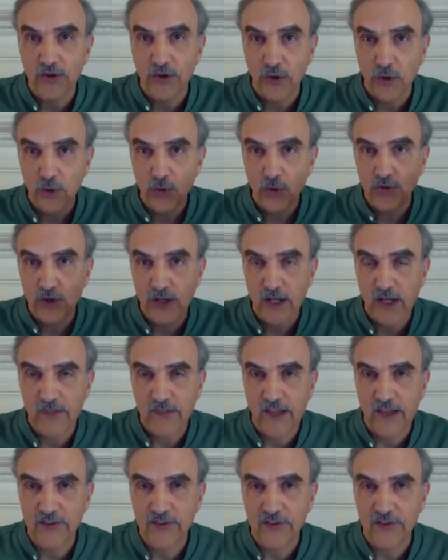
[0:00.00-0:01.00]
to lose it. And
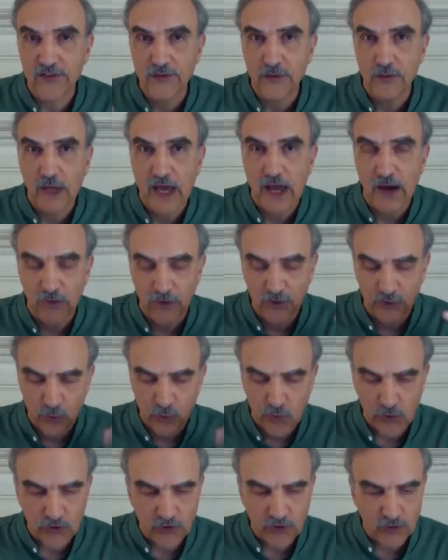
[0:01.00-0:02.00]
that's how this
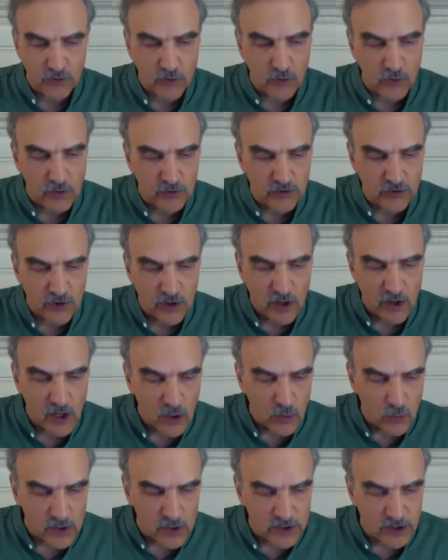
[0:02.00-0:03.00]
works, of course.
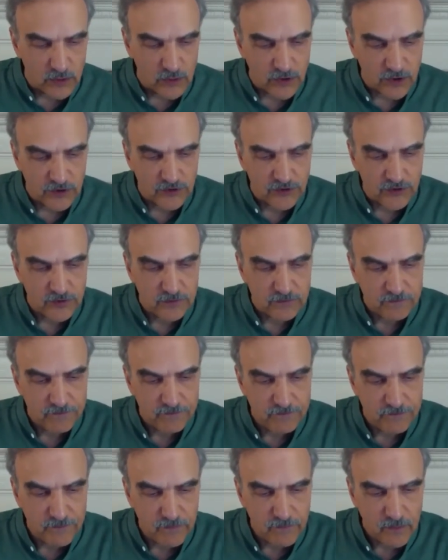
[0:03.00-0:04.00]
We know this.
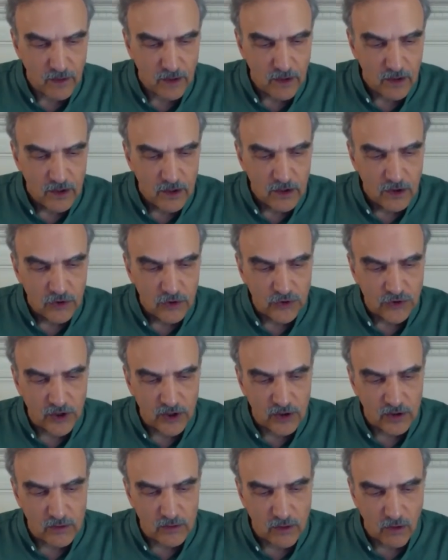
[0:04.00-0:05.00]

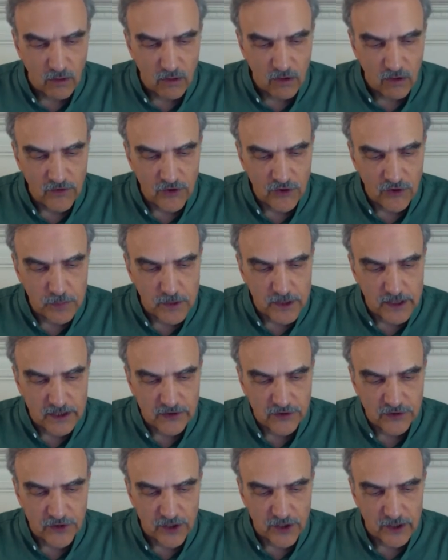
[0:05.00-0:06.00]
So all of this being
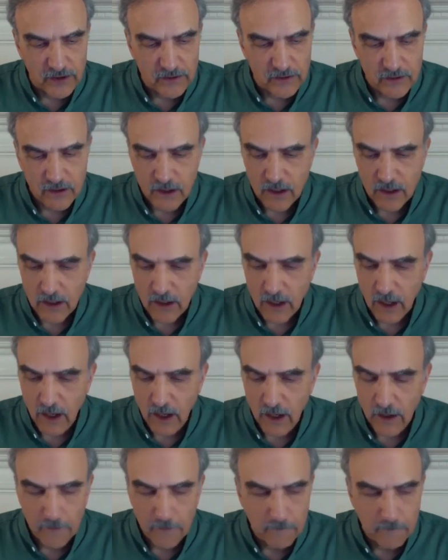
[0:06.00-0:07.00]
said,
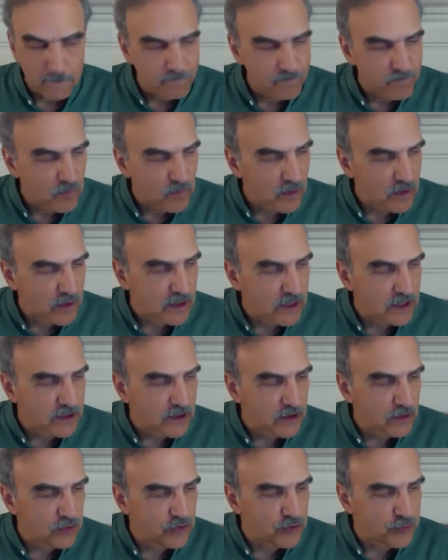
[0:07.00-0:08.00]
it
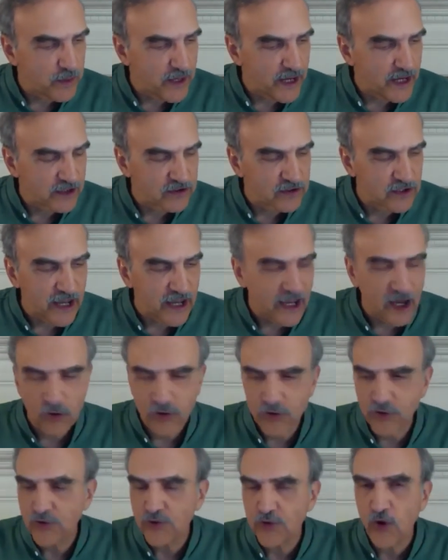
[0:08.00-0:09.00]
goes back to how
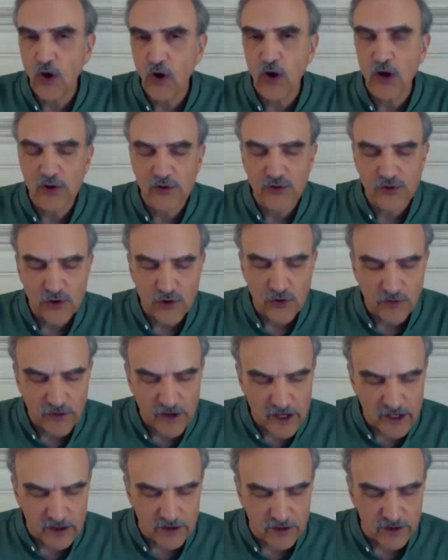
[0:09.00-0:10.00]
strong is your
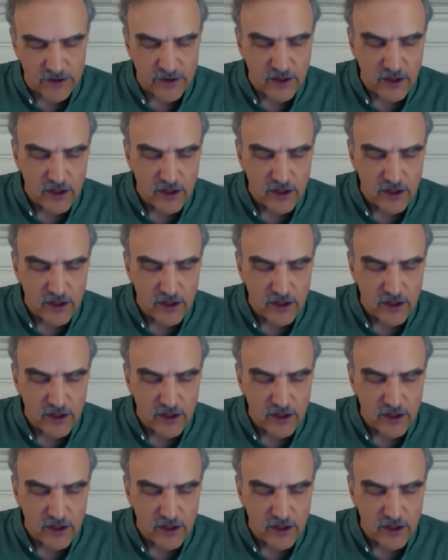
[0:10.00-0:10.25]
faith?